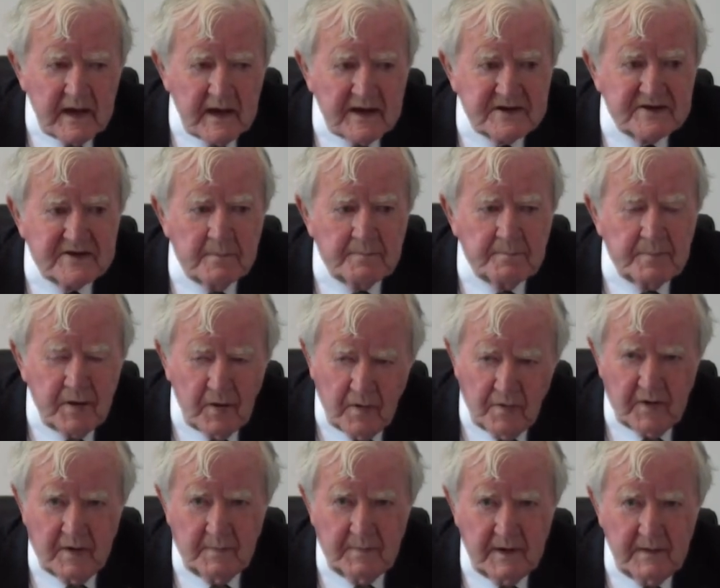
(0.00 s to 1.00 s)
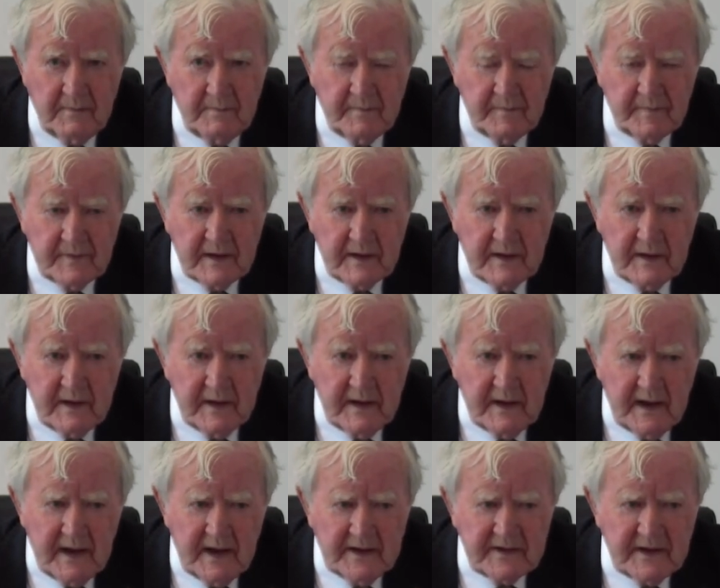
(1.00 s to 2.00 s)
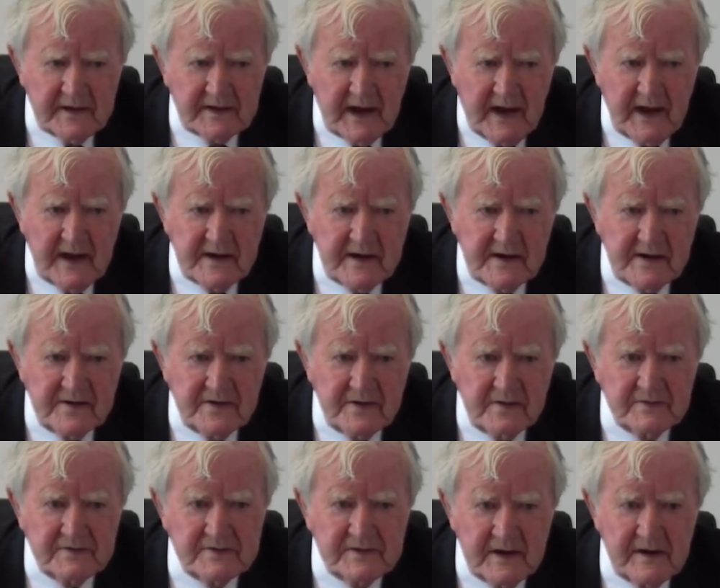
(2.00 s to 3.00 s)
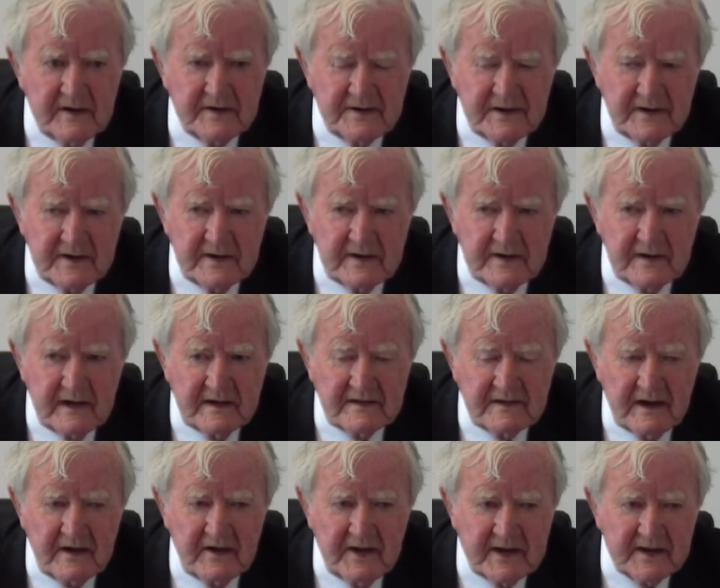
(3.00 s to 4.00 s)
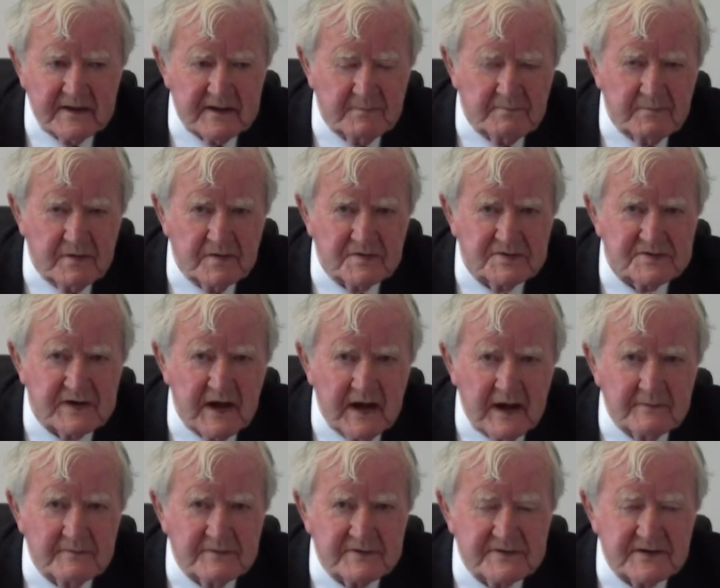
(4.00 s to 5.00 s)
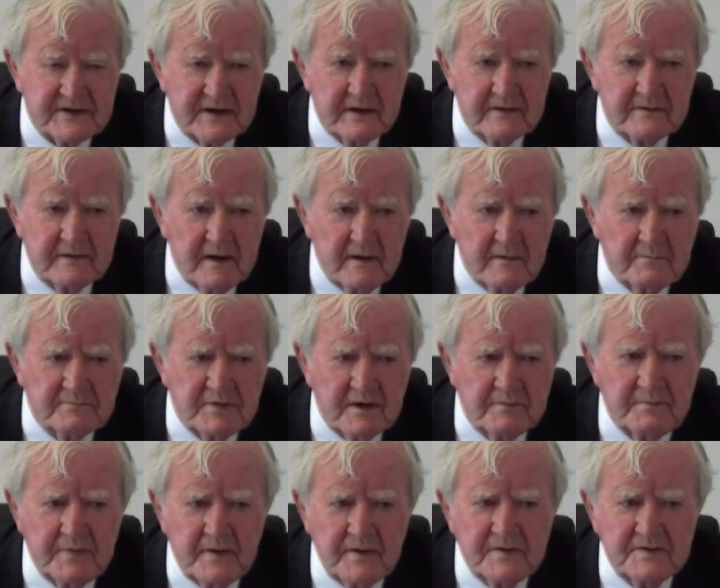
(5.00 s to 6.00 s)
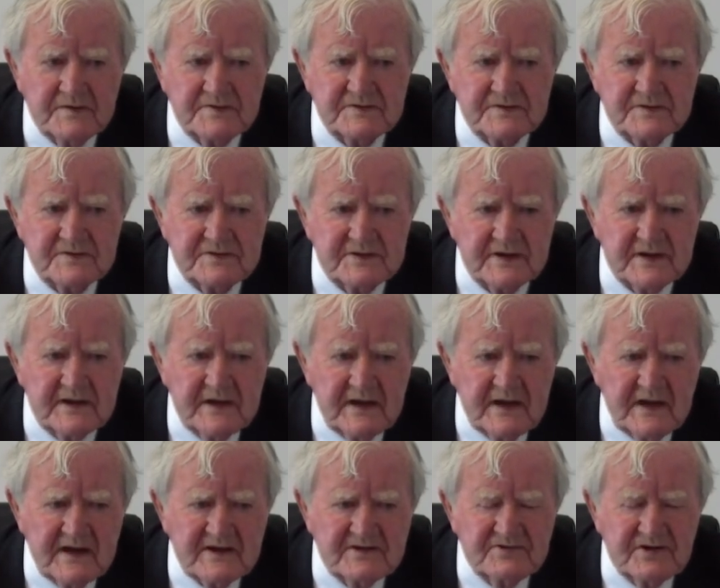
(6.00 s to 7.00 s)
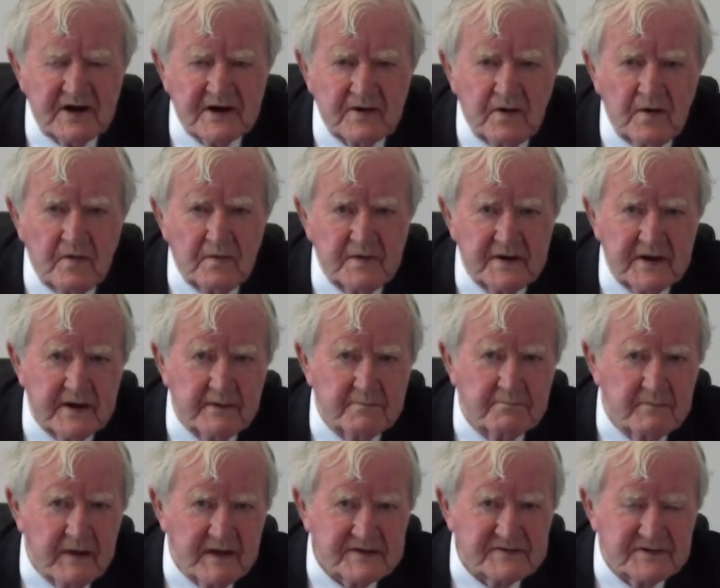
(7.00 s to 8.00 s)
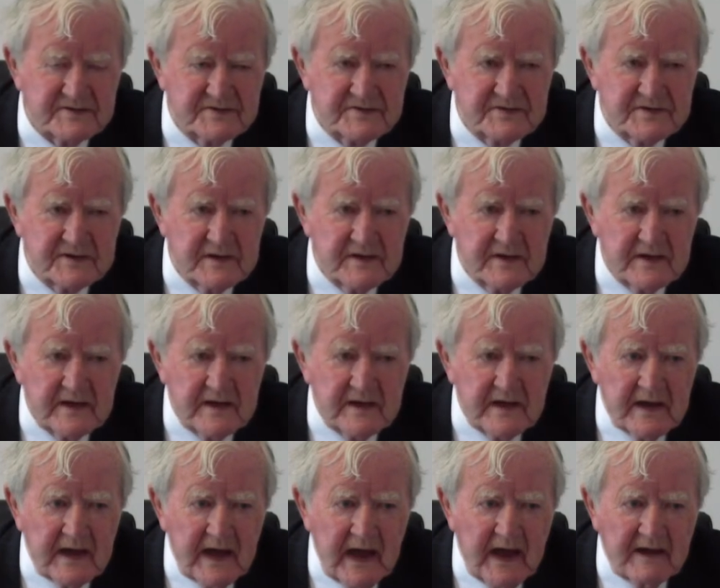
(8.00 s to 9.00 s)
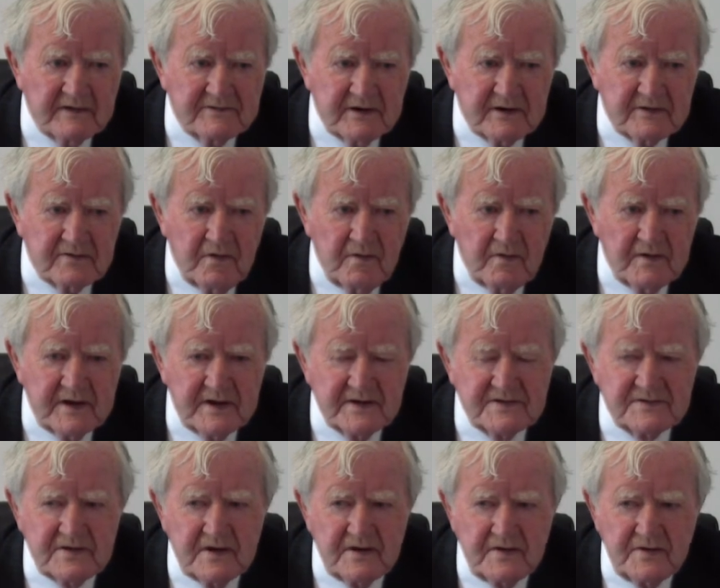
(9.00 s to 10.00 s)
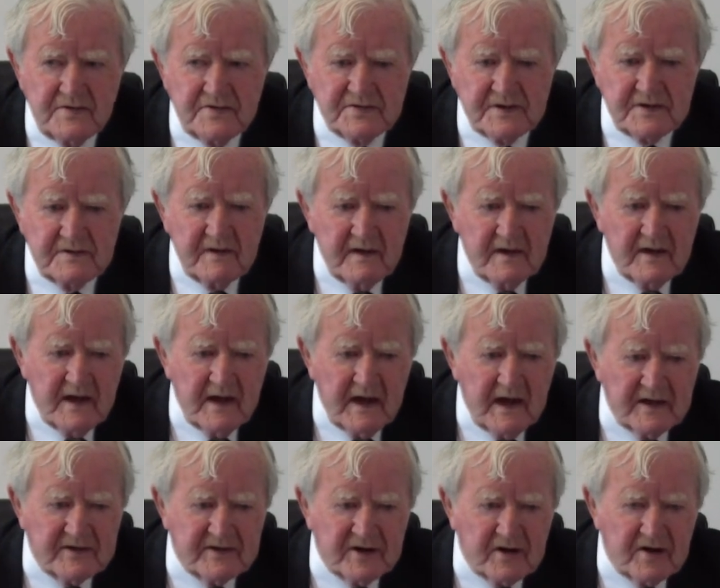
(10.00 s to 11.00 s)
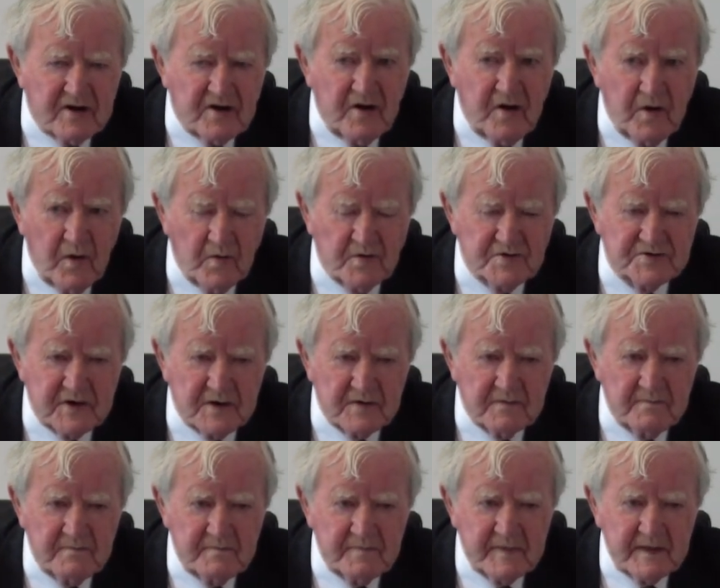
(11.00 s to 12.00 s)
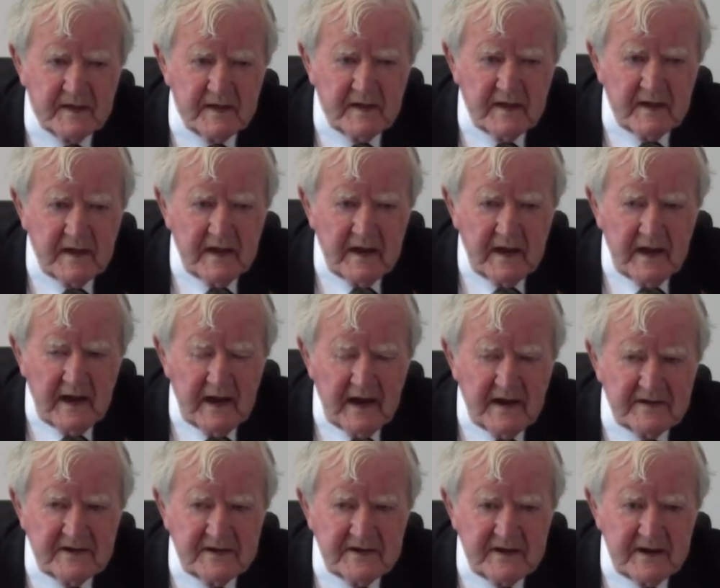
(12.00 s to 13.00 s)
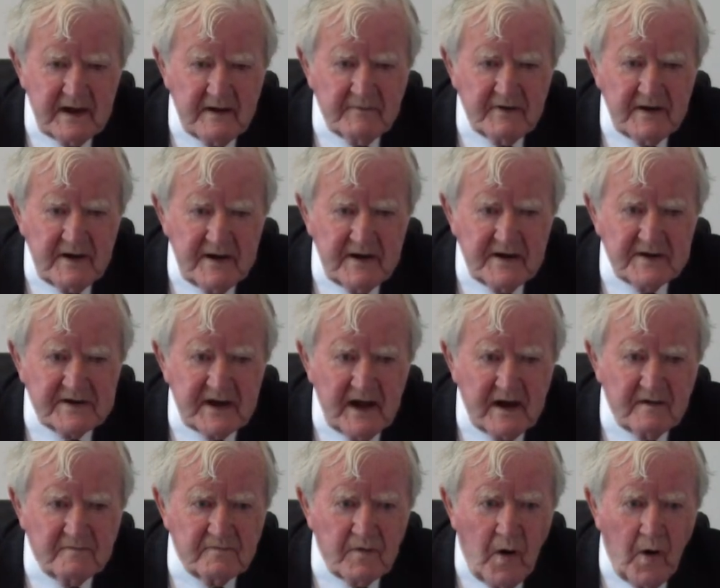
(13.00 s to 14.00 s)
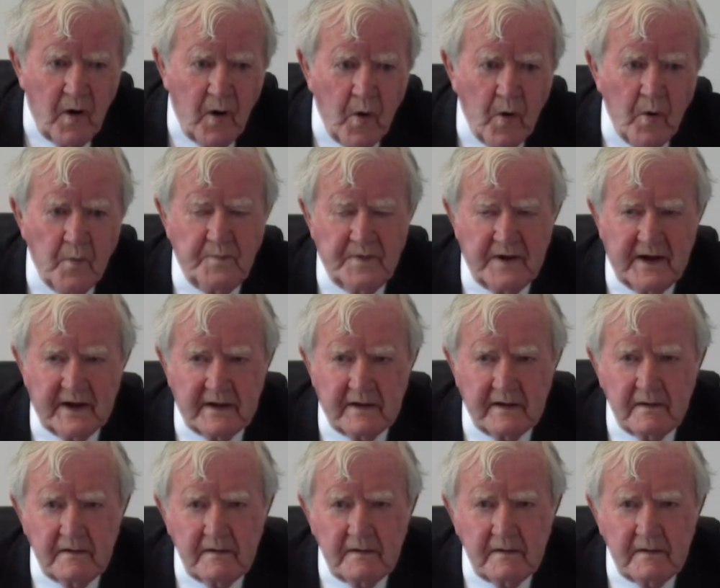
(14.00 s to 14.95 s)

deplorable that any utility, the link of the post office, can propose such a draconian message, a draconian solution to closure. Did you ever hear tell of opening